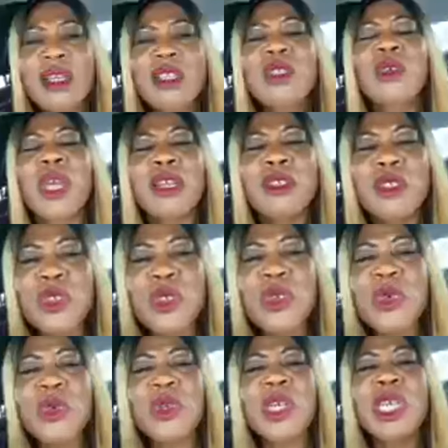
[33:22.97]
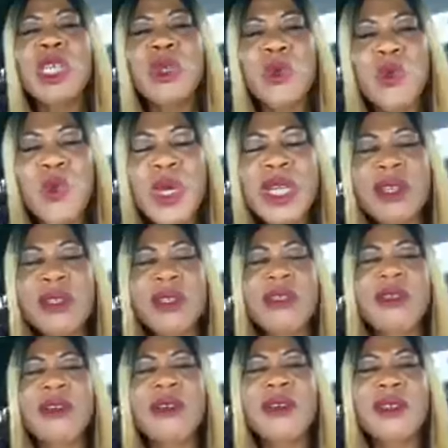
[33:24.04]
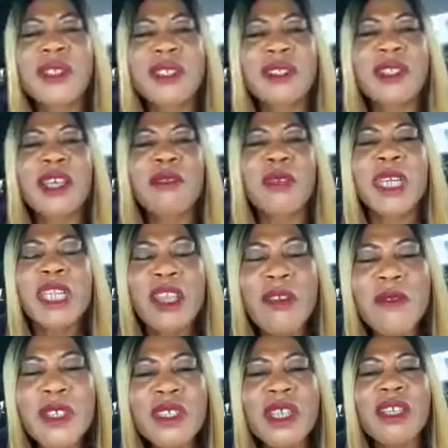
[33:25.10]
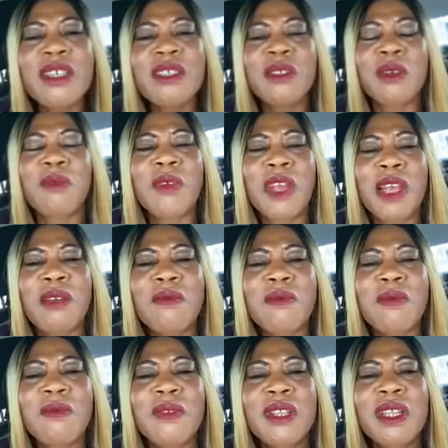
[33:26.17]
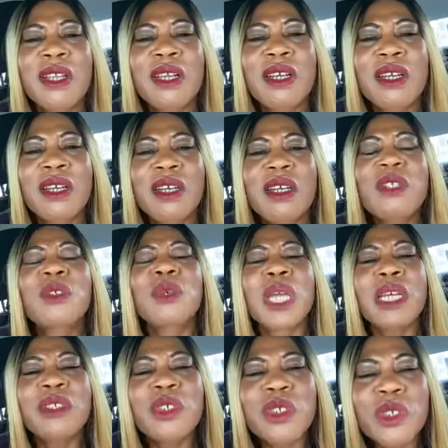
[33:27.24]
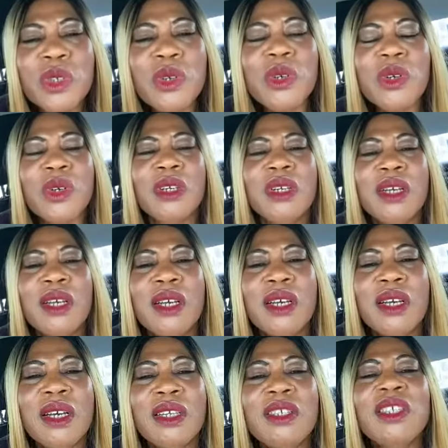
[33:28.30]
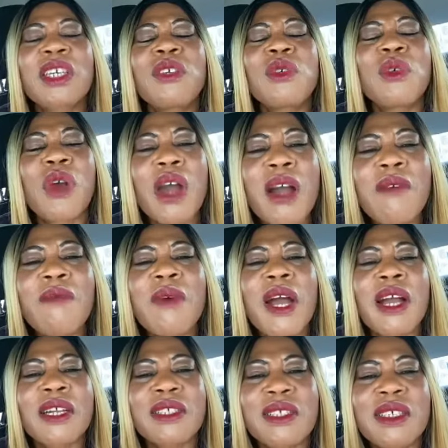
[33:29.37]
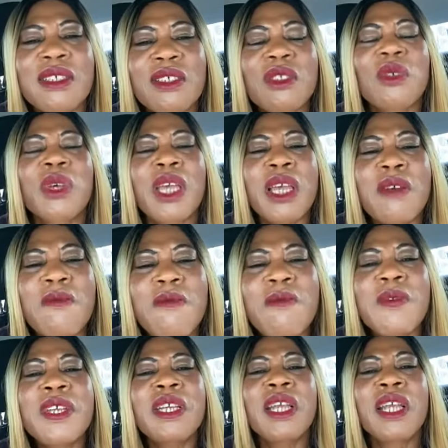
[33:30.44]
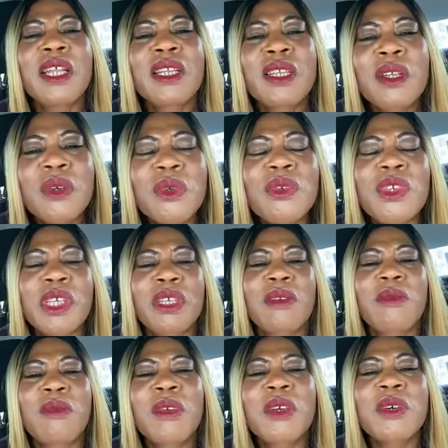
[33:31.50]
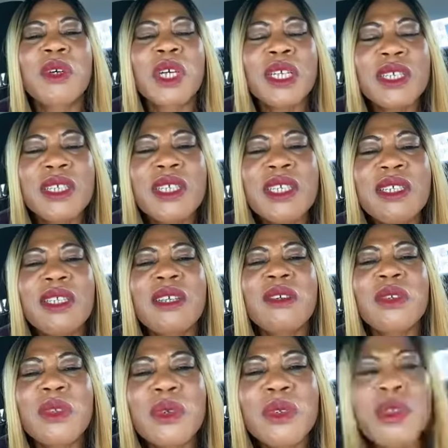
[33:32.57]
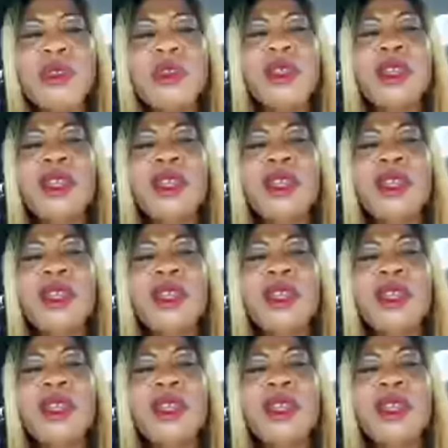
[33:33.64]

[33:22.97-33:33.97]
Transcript: to ensure you win all the time in every challenge of life, to ensure that you have access to every good thing, because He said that those